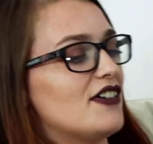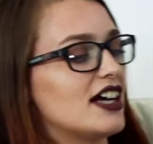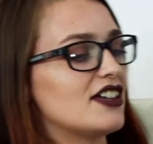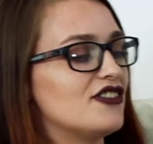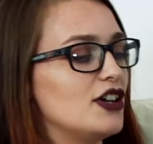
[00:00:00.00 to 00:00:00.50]
I've me
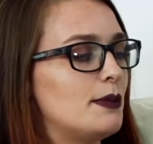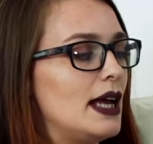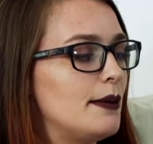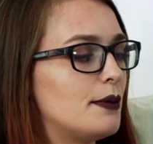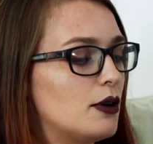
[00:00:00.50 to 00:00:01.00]
had up a few that.
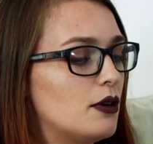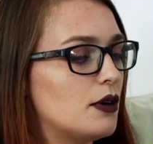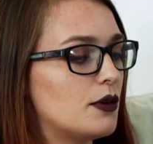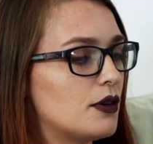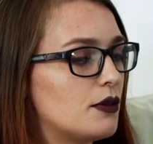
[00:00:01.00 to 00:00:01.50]

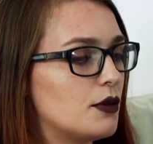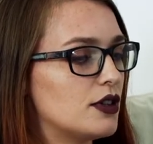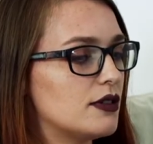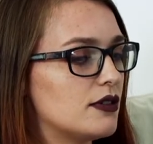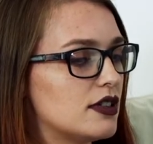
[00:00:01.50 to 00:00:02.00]
people
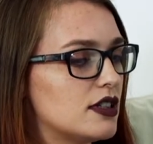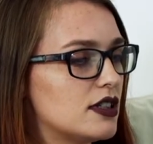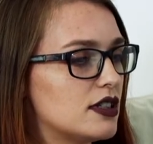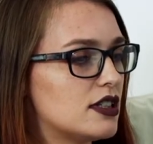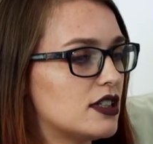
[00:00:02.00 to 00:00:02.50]
want
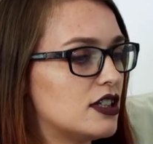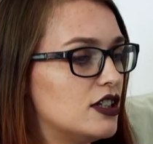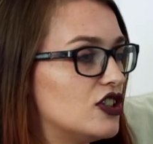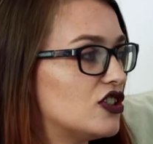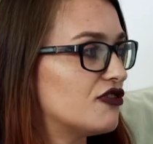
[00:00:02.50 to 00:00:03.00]

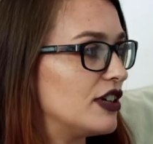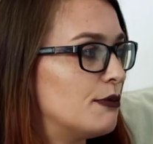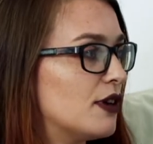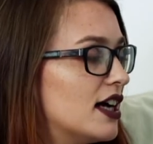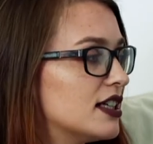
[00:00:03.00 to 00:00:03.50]
to just
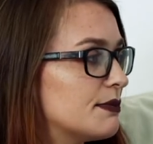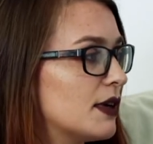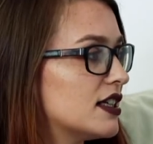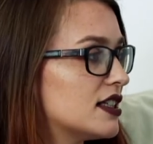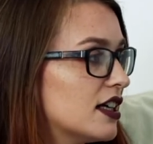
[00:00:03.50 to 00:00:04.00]
rebrand
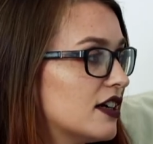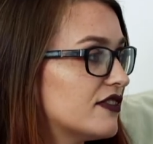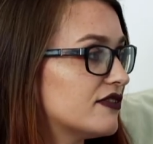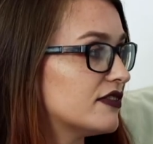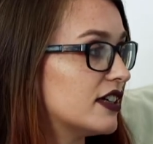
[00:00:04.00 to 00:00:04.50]
my
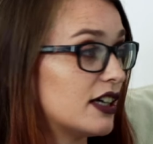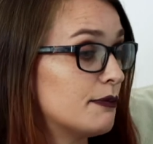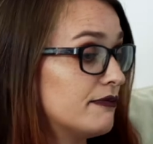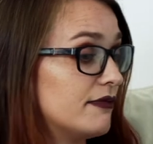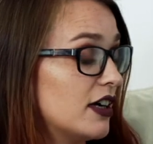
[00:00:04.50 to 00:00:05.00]
stuff, and
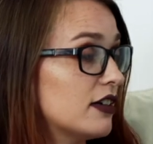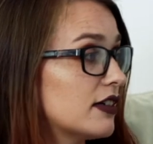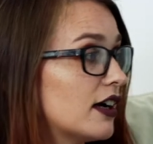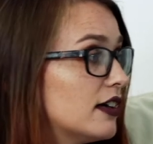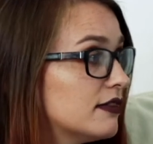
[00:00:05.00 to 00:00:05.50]
I'm I
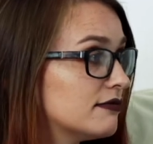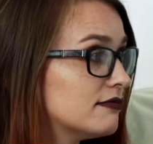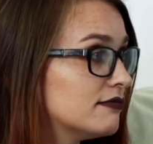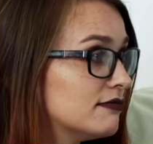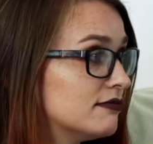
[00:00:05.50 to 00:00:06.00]
don't care.
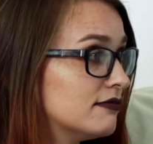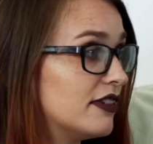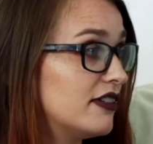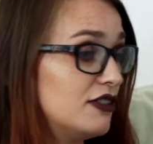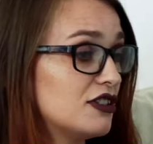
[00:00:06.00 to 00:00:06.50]
Yeah,
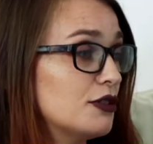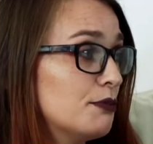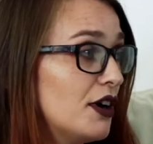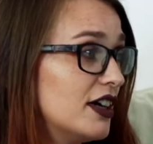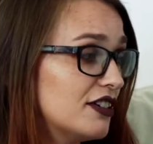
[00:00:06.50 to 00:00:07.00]
dude. You're still
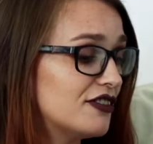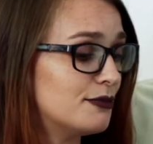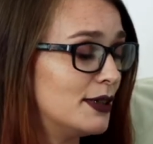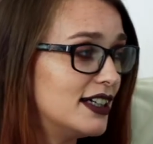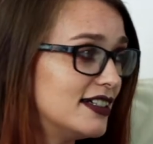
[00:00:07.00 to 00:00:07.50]
buying it
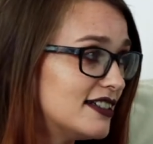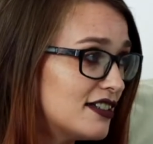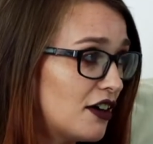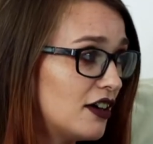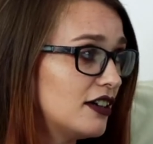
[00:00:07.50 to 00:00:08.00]
off me, yeah,
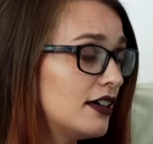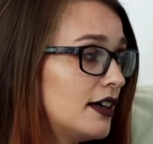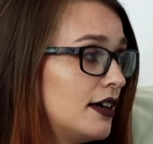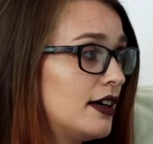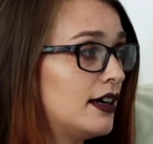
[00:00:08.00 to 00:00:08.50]
so. Making the
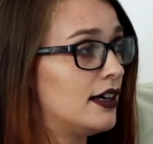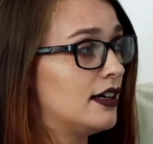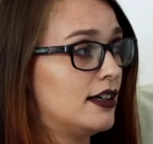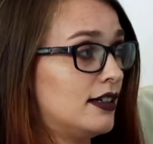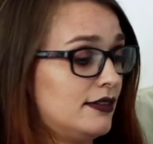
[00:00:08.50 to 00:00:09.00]
money, who
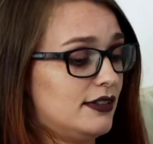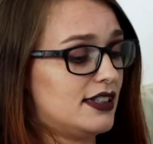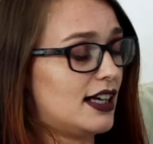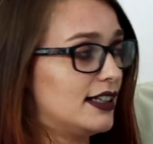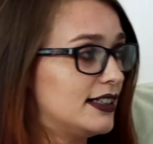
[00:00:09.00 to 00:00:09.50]
cares?
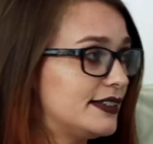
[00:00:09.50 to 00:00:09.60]
Exactly.